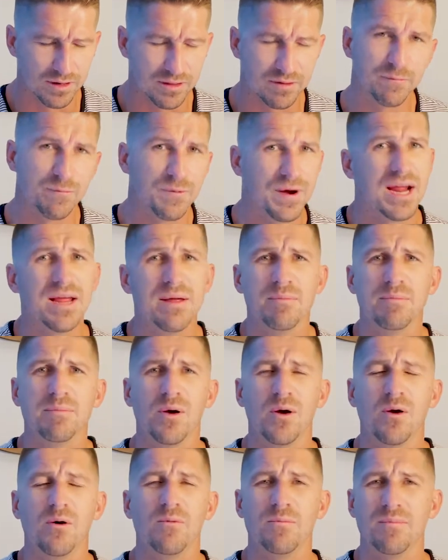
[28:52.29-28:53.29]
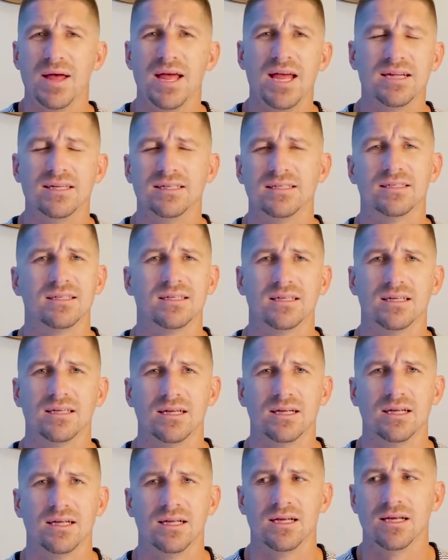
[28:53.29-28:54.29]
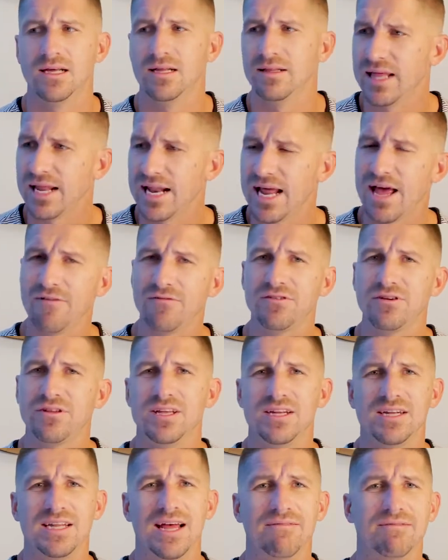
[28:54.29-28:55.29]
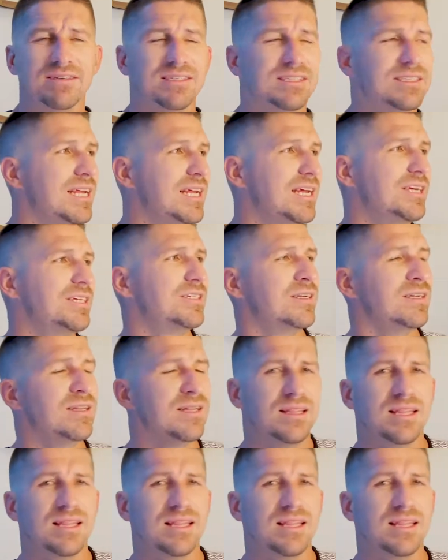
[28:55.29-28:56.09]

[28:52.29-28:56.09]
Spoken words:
The rainbow meant that after the devastation,